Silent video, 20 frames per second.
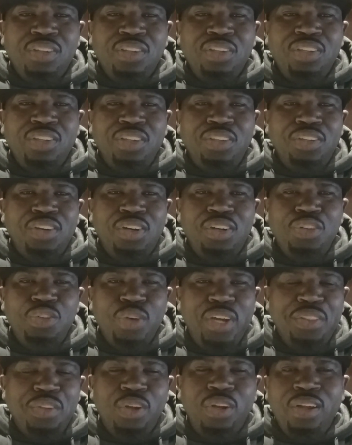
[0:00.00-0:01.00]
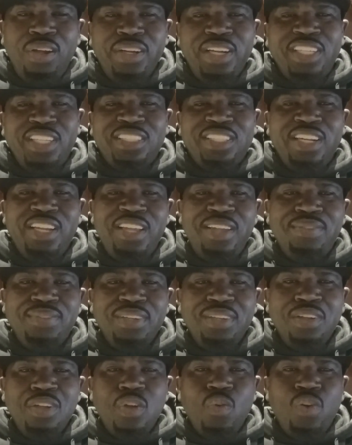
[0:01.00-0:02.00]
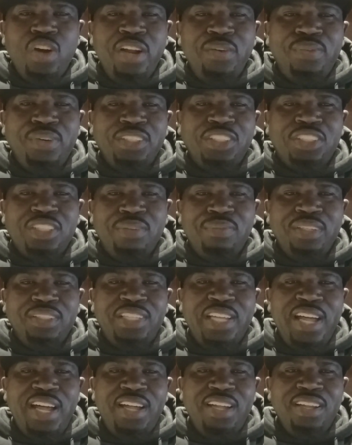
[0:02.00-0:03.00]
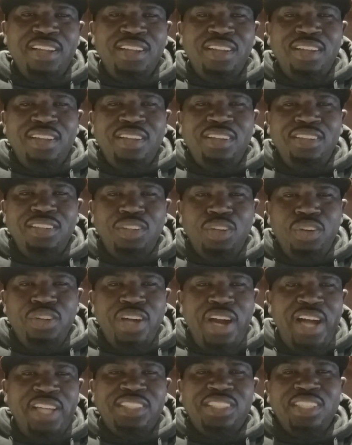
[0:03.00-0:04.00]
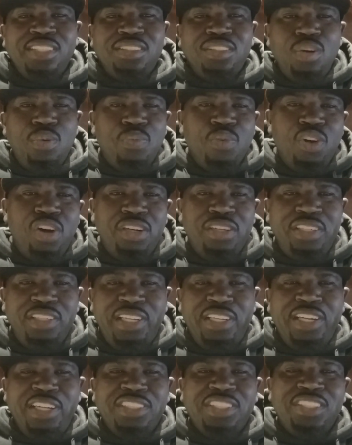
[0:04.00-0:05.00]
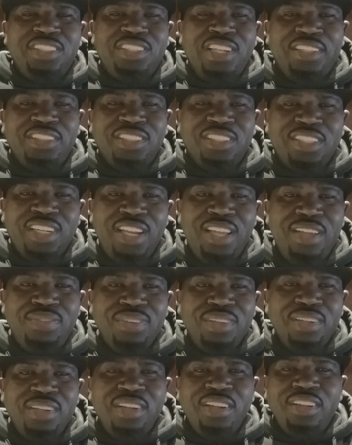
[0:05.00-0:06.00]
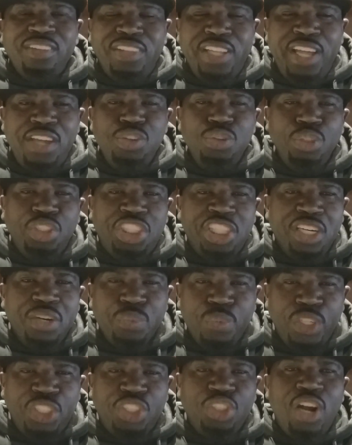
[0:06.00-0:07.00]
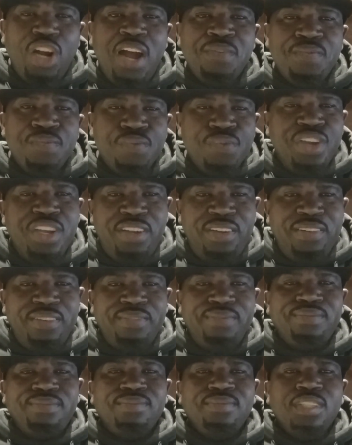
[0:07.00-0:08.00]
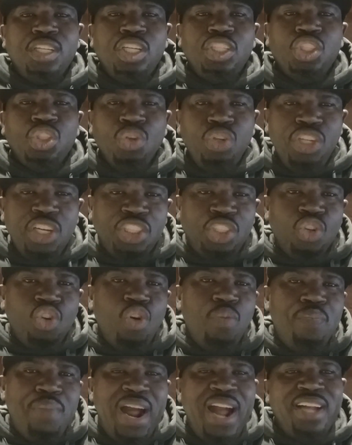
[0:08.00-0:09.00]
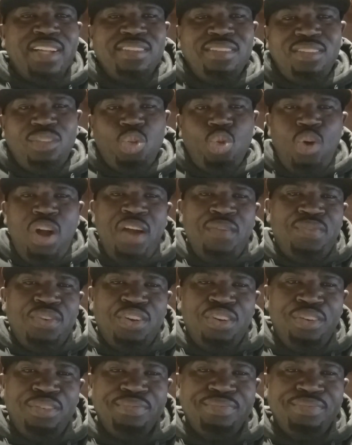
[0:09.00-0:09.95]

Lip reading: You are no longer a slave, whatever and stuff like that. Your ancestor brought your ancestor as a slave. Now you generation are free. So you should go back to Africa.